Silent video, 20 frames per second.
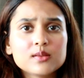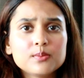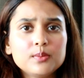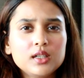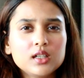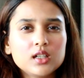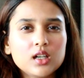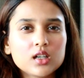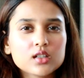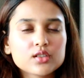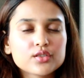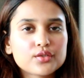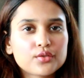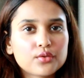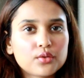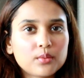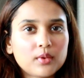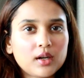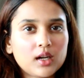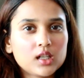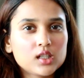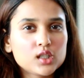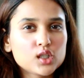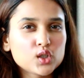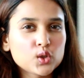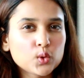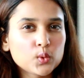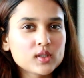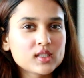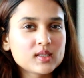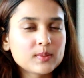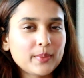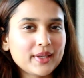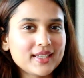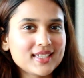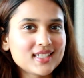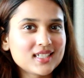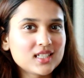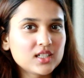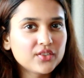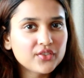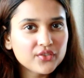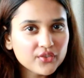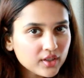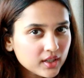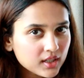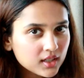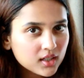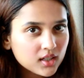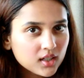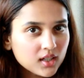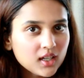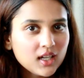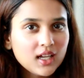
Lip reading: Bildungsroman so specific?